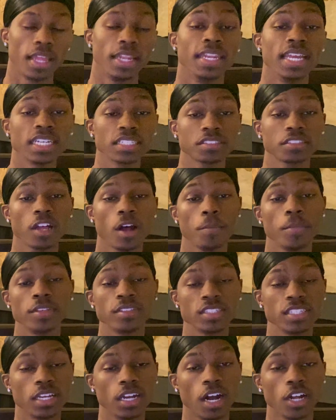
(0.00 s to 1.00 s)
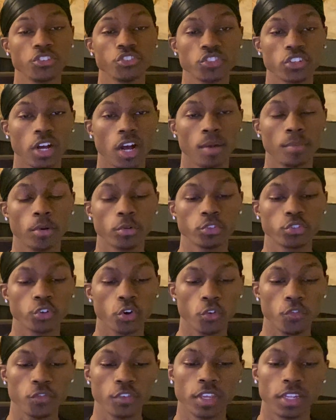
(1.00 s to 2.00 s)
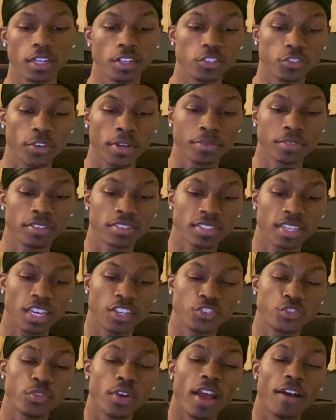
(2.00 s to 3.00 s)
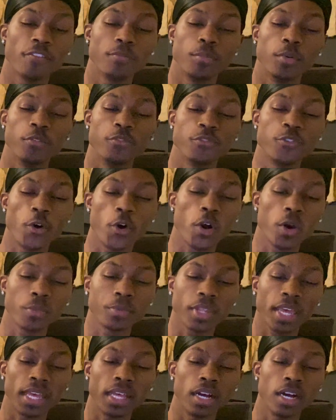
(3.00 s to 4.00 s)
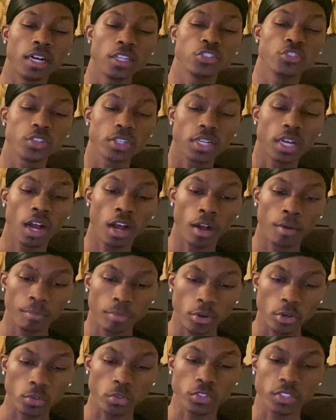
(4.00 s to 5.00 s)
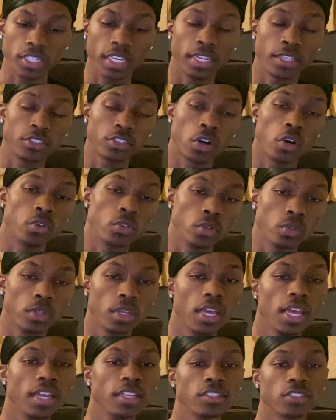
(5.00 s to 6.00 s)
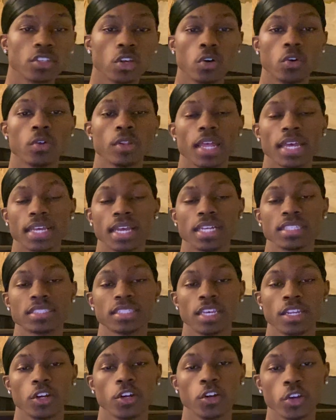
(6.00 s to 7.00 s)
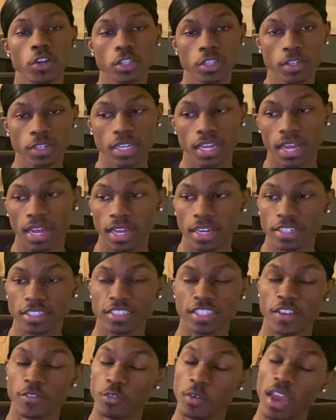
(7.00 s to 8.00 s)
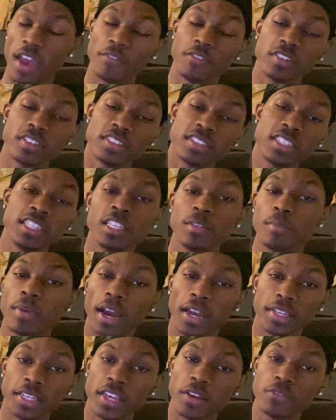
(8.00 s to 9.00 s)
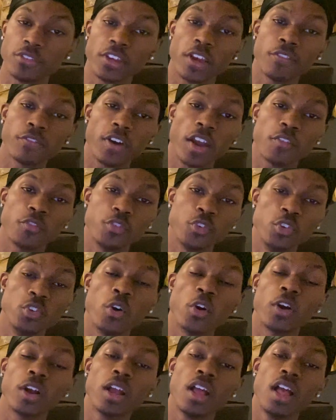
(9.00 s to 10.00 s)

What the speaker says: Next up is the 100 combo trophy, and the description states you have performed 100 combos in total. So like I said earlier, guys, if you haven't seen my Def Jam Fight from New York